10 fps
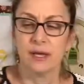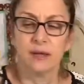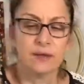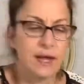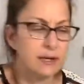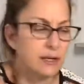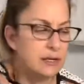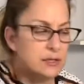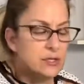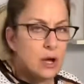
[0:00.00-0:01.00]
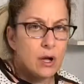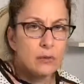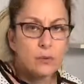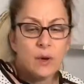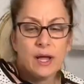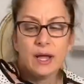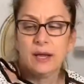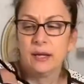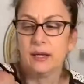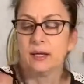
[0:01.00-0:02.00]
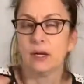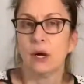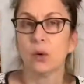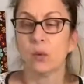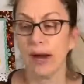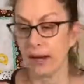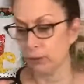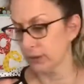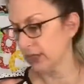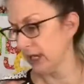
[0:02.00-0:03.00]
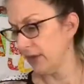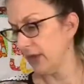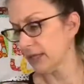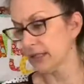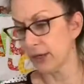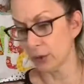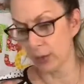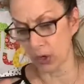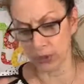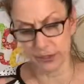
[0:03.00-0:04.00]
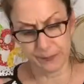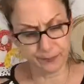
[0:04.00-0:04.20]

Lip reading: that is all the way around in that center part.